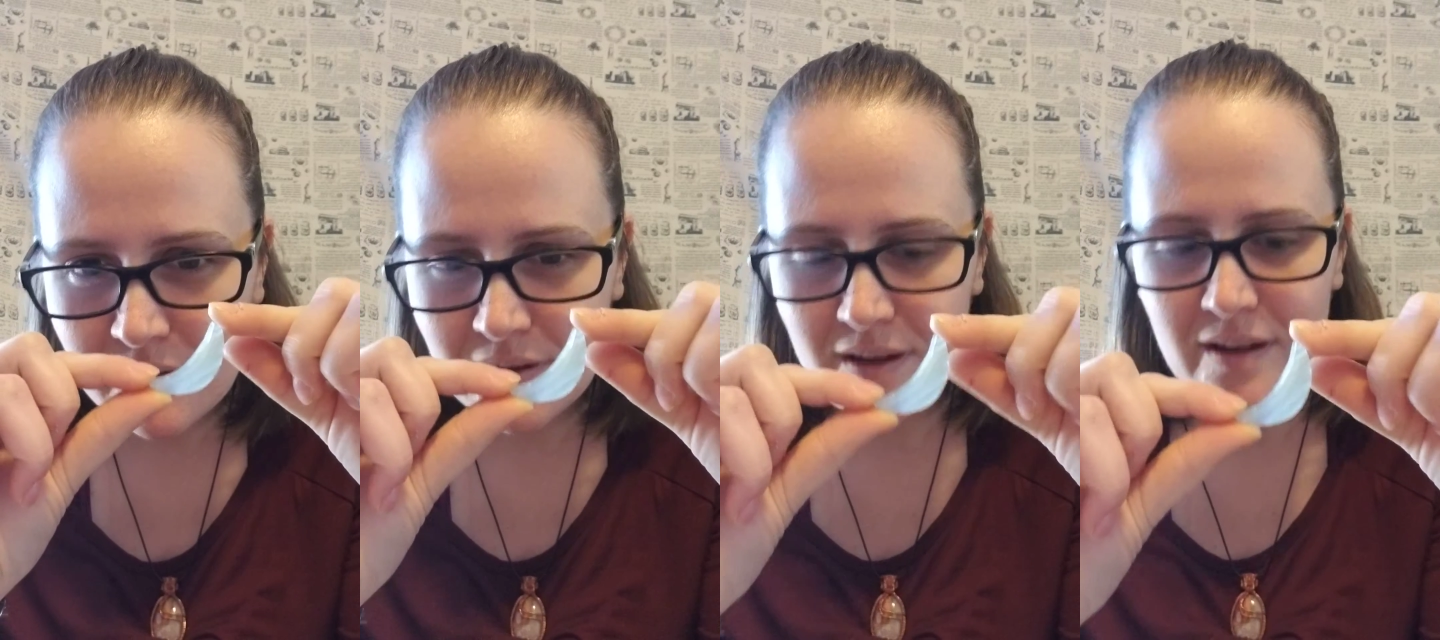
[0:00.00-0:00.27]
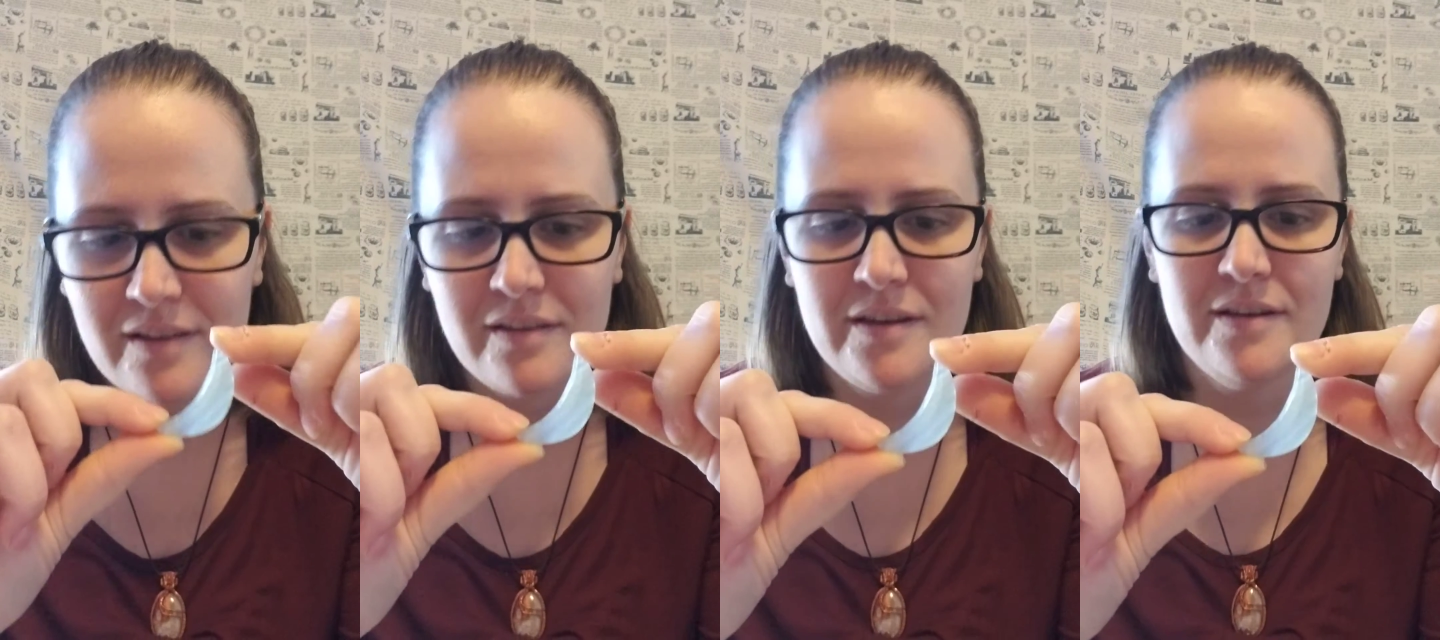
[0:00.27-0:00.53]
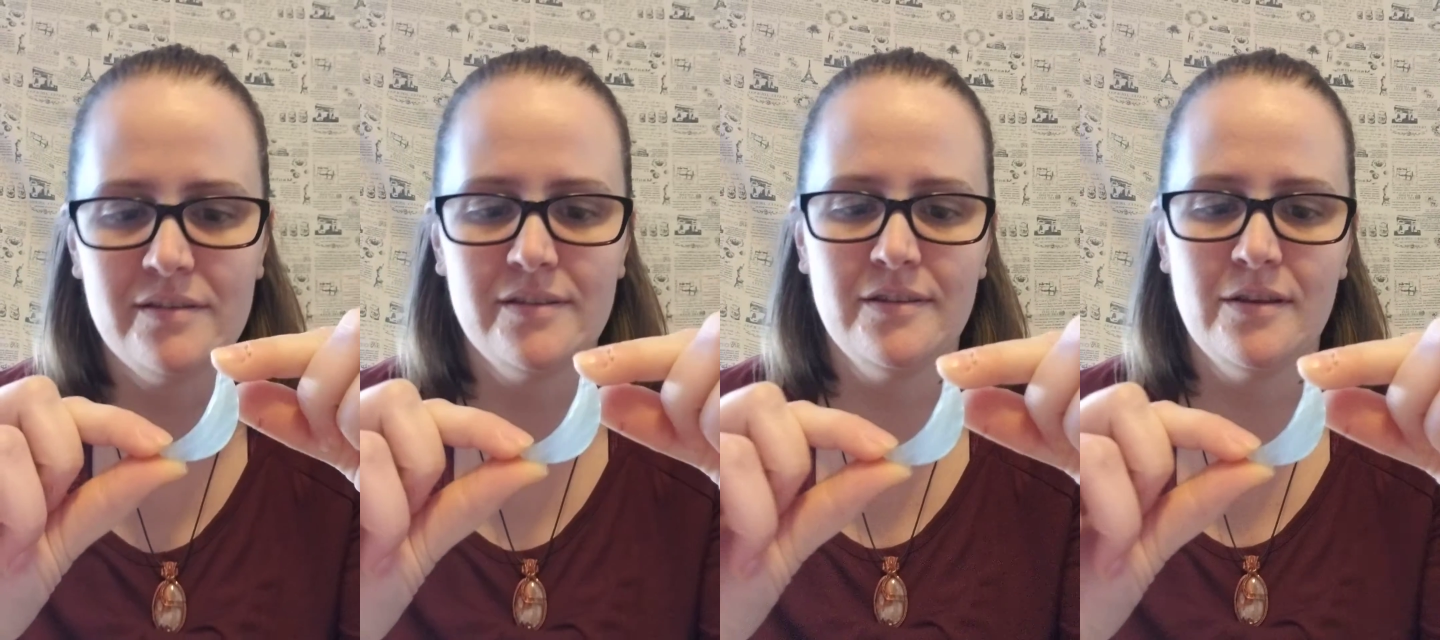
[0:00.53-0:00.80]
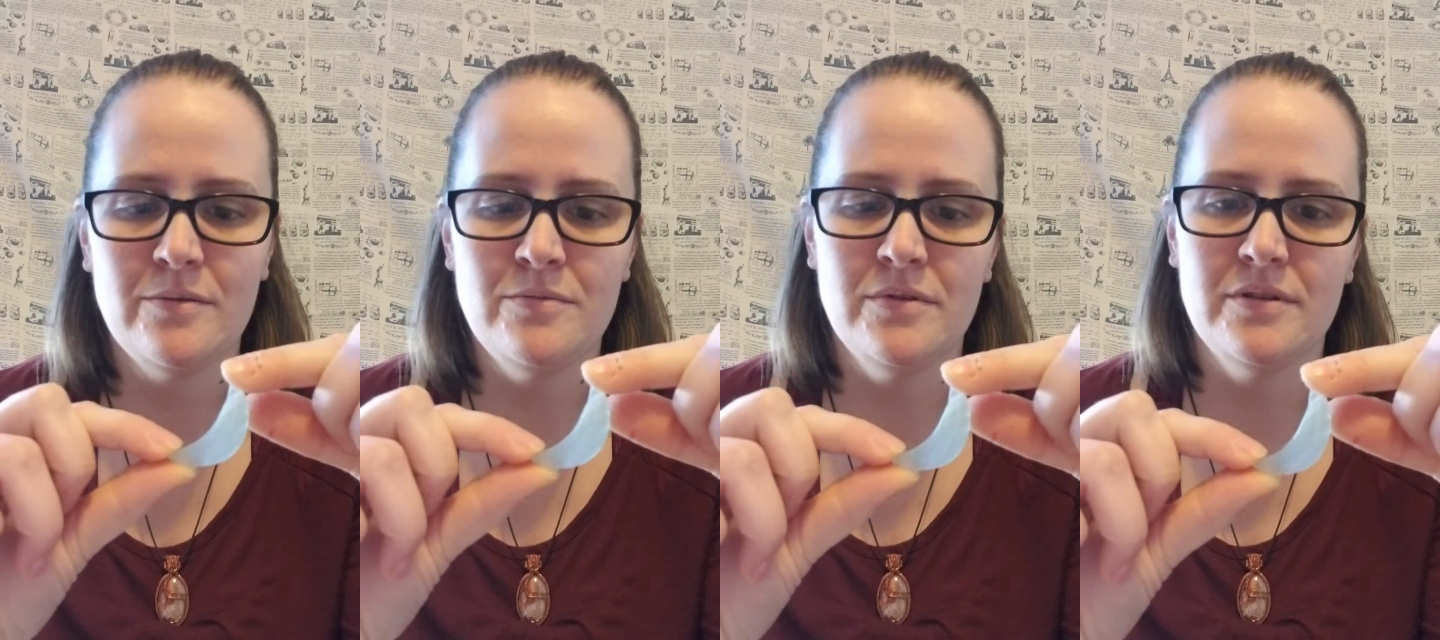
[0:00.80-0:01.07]
I think
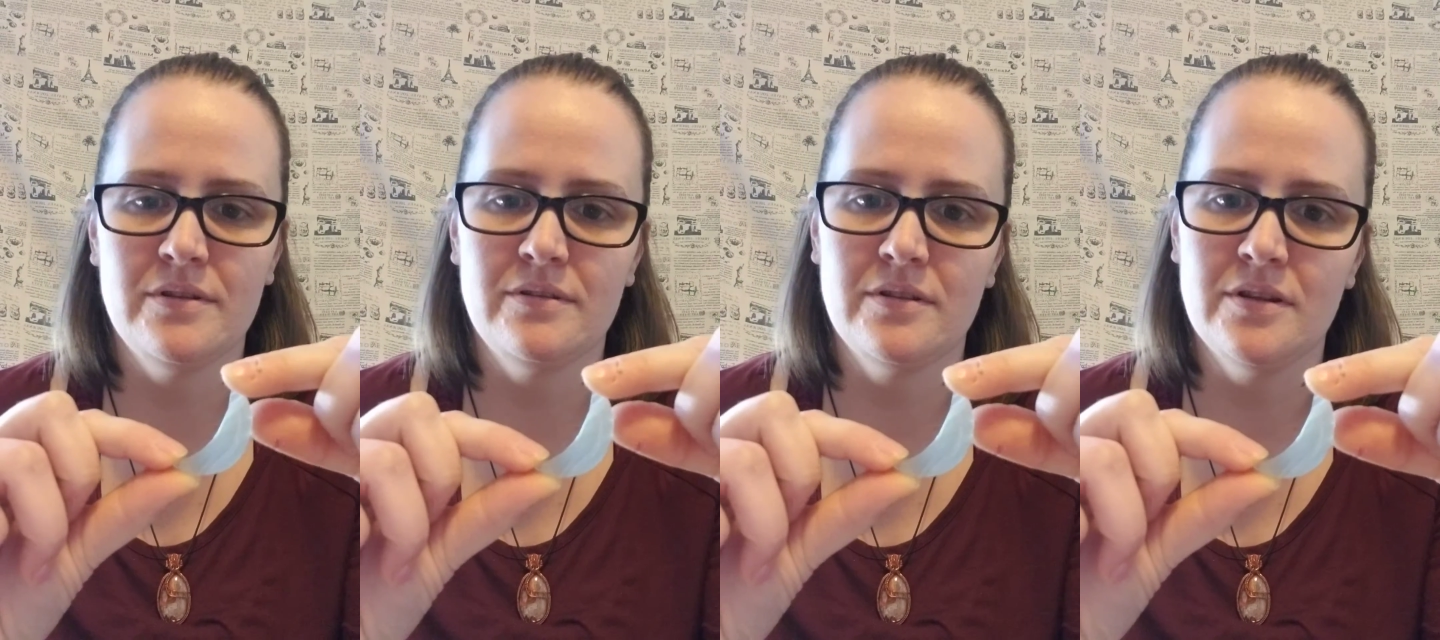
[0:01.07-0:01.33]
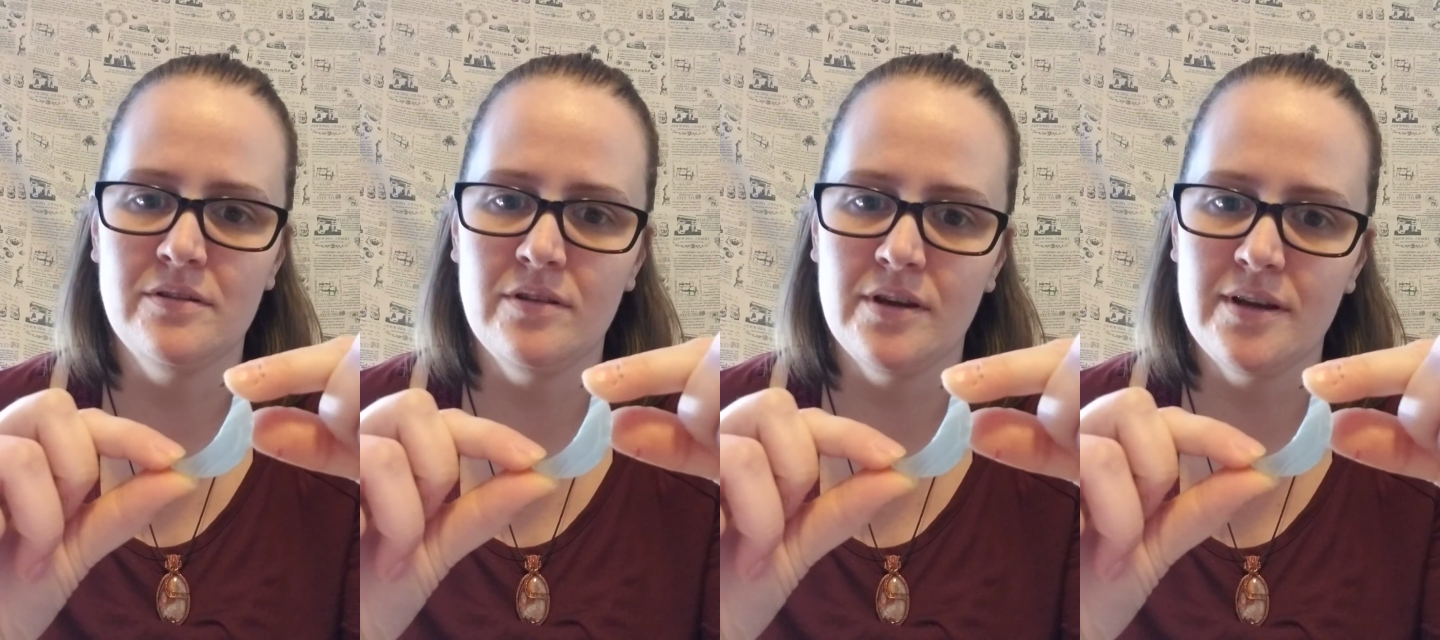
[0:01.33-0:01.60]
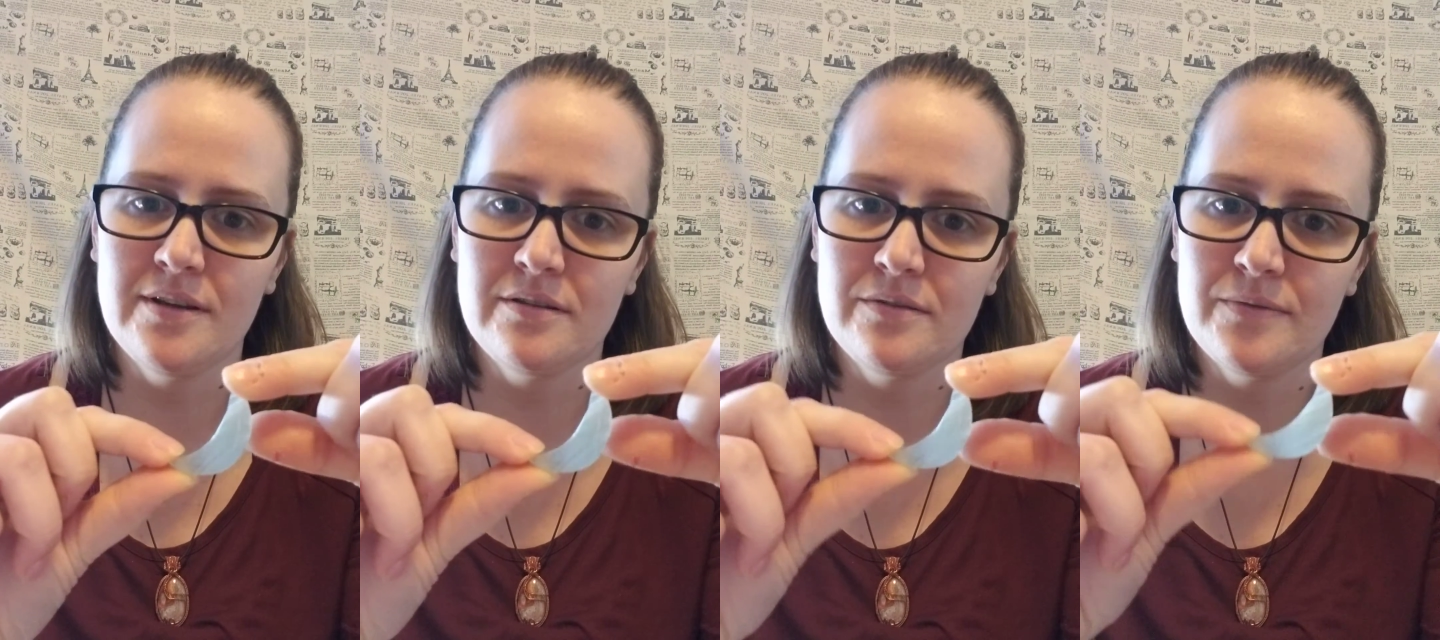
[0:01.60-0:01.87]
some of the sunlight's